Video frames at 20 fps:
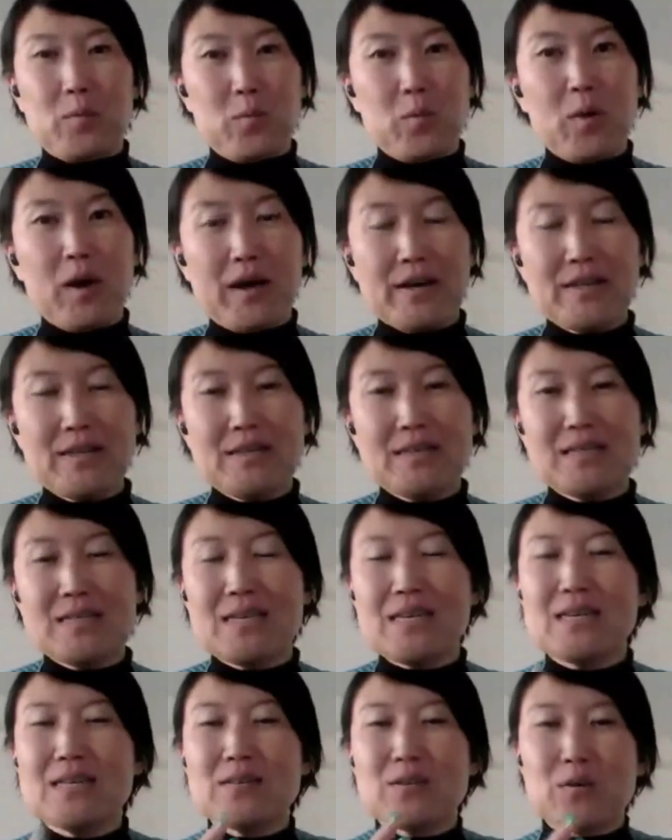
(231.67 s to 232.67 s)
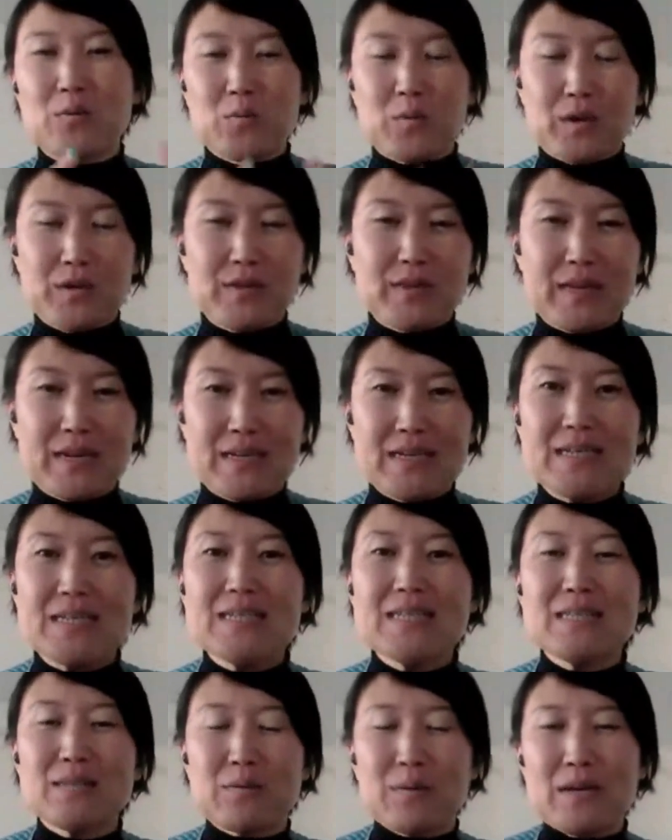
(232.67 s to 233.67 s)
why this is or what that
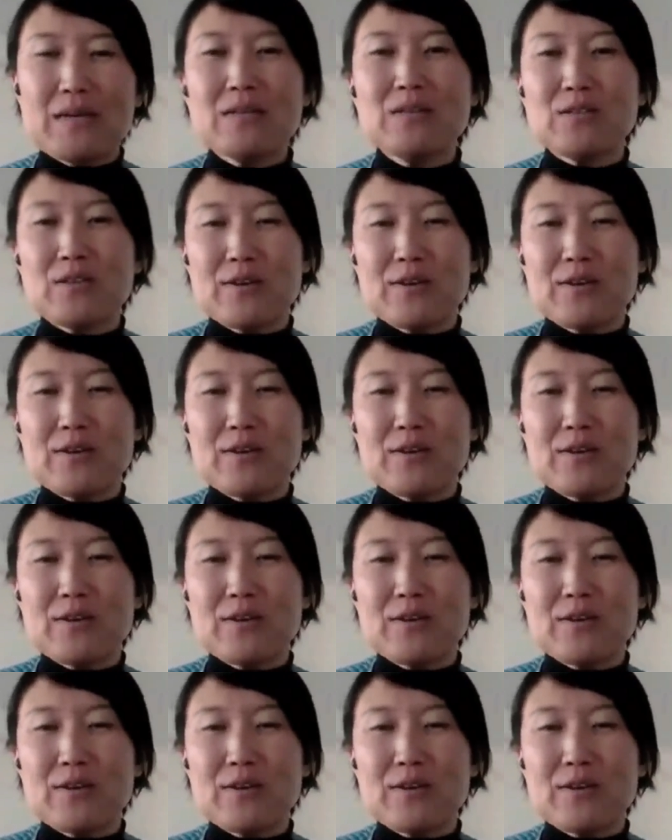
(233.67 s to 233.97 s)
is, right?